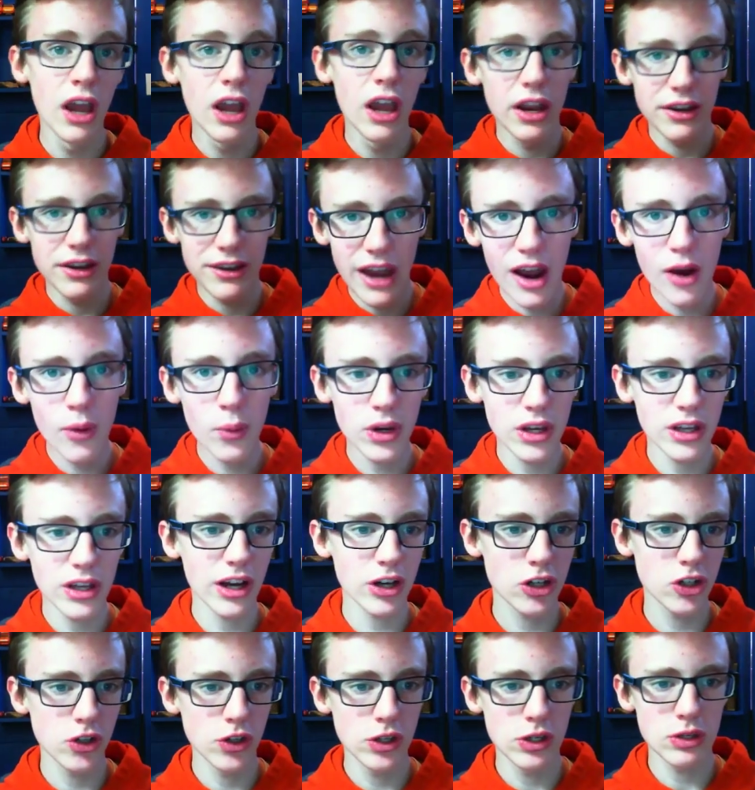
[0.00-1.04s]
Now we can
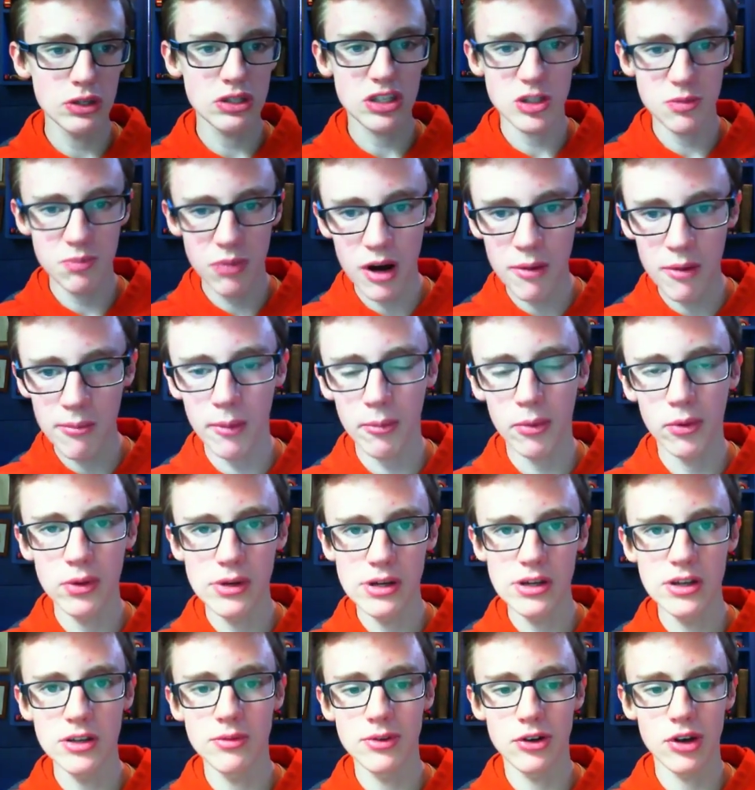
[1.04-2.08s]
actually use the sprite mapper
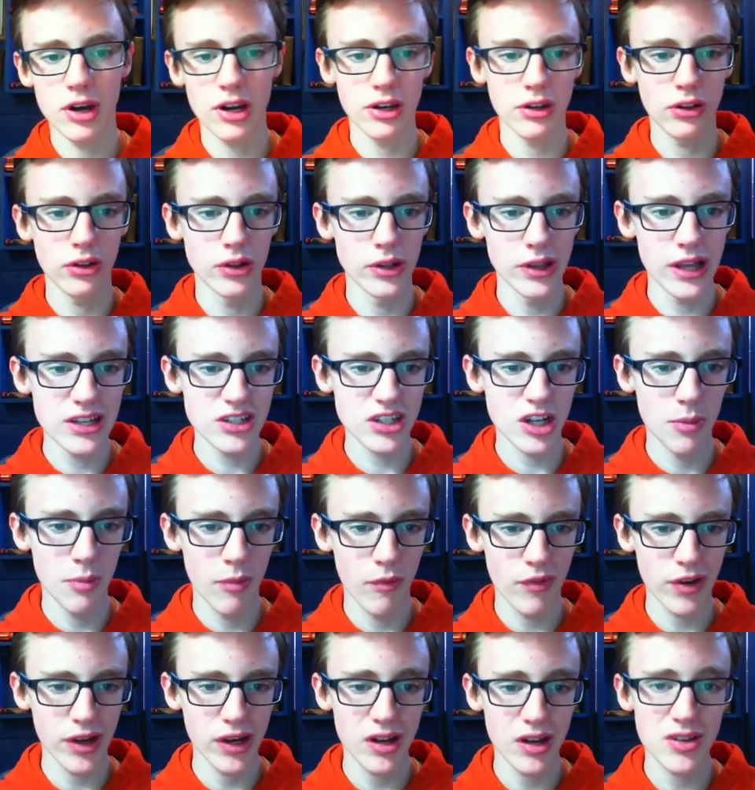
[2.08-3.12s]
we created in the last couple
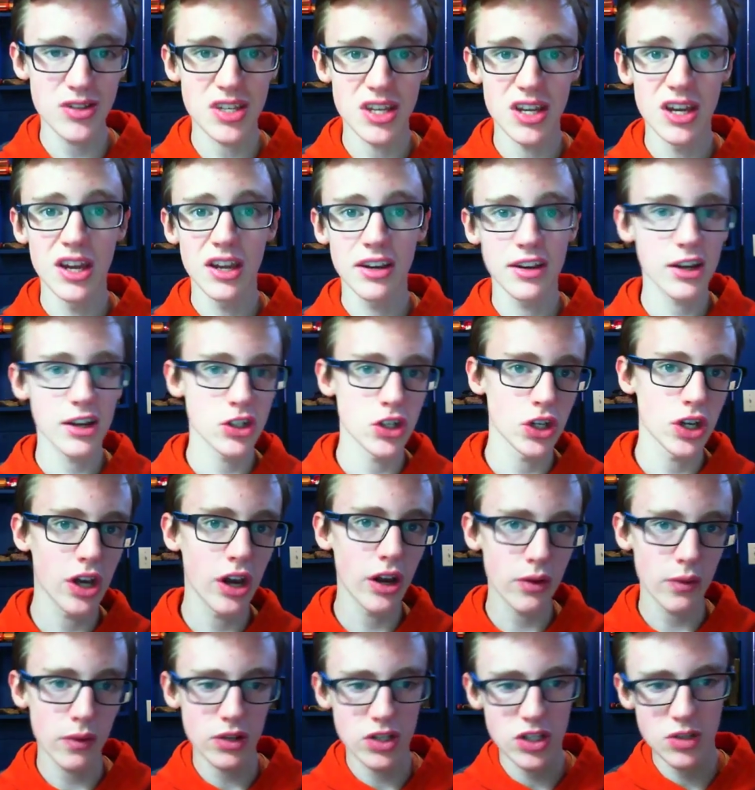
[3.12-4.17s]
videos to actually cut
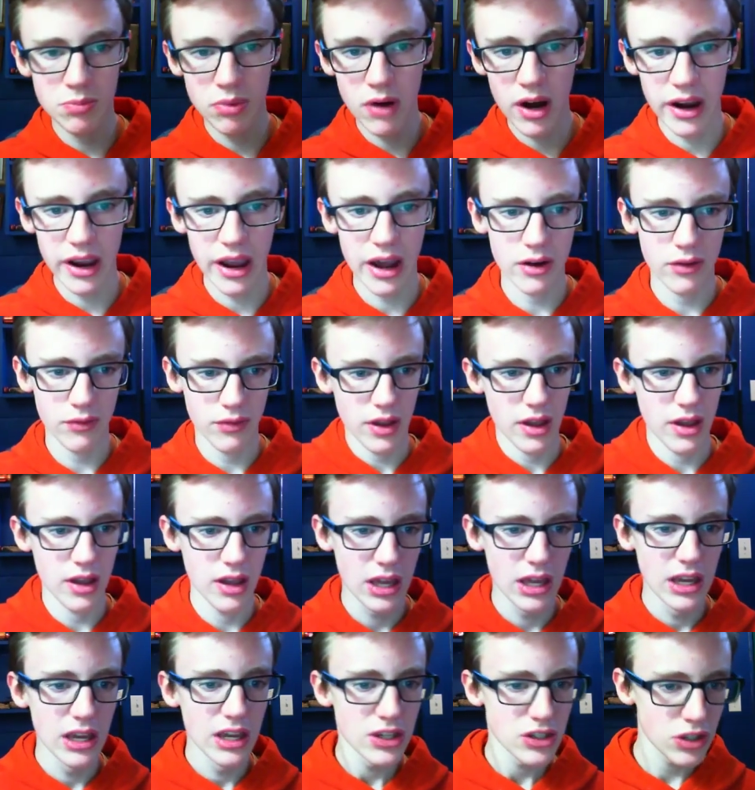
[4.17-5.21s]
out a sprite out of it.
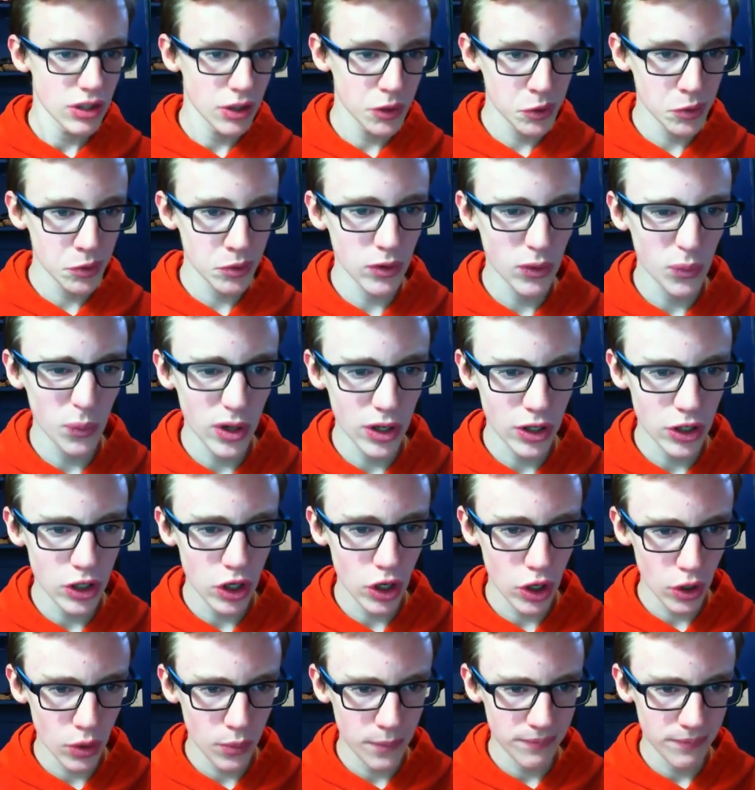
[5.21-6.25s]
So then we're going to want to
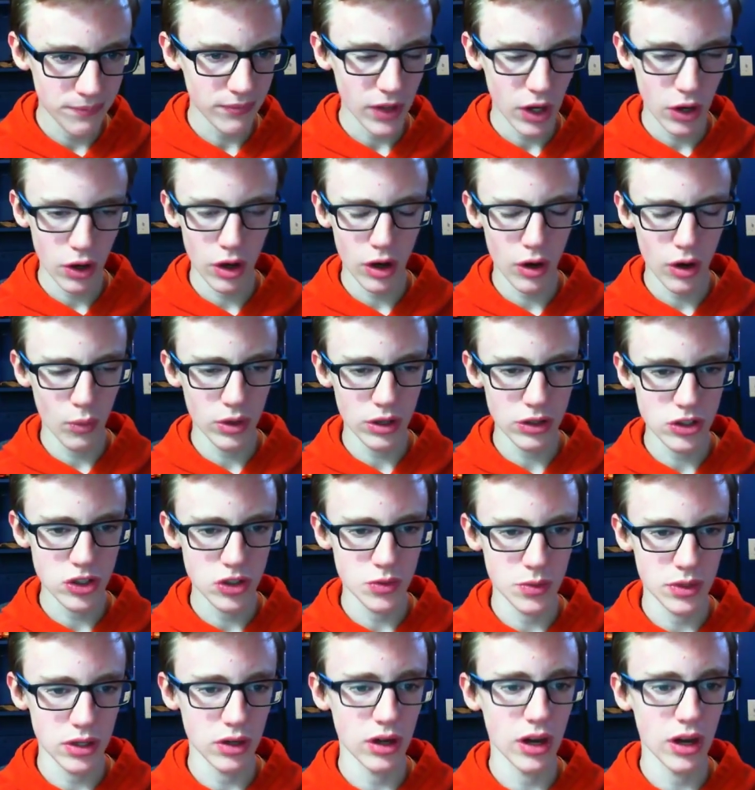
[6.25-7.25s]
go, uh, what else should we do?